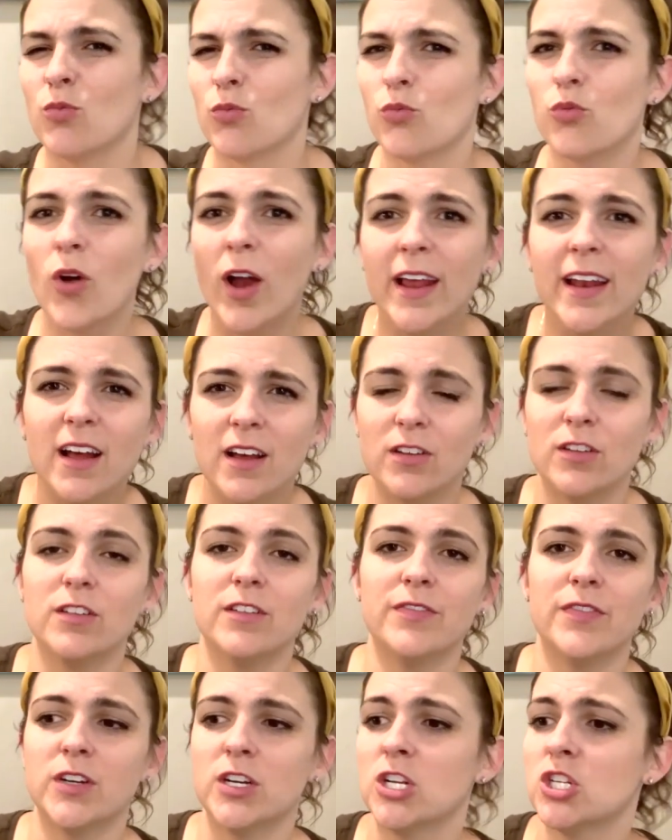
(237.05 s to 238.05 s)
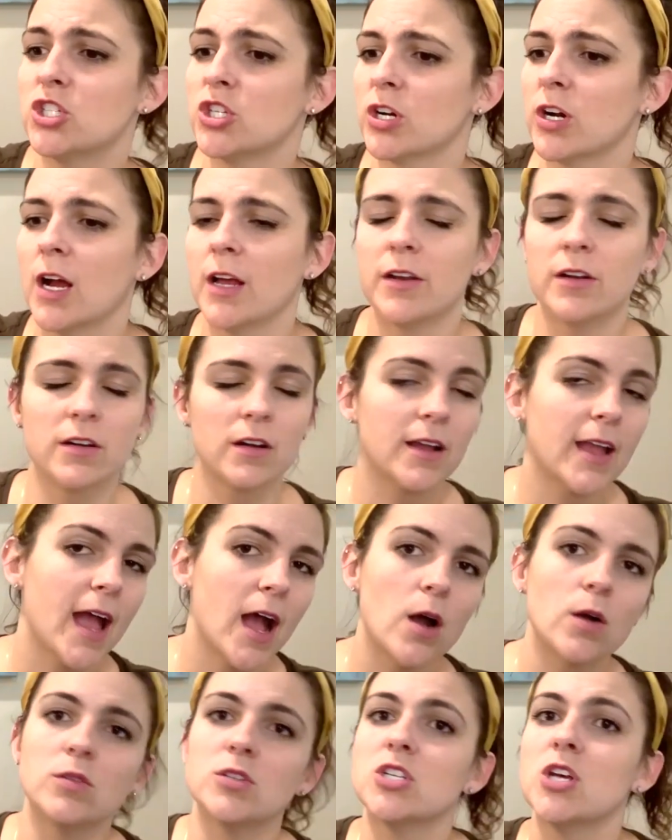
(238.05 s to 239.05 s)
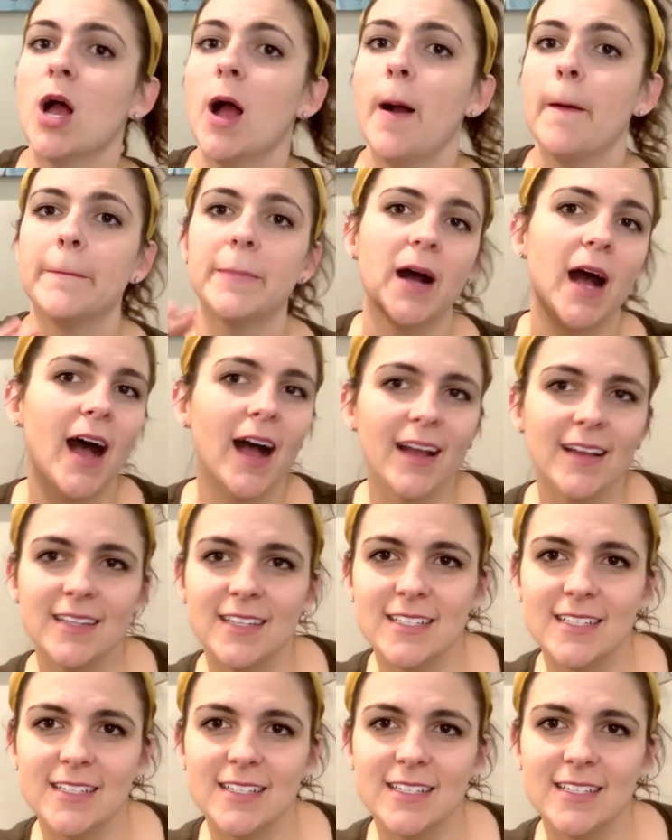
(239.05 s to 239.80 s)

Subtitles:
right under furniture, under a couch, behind a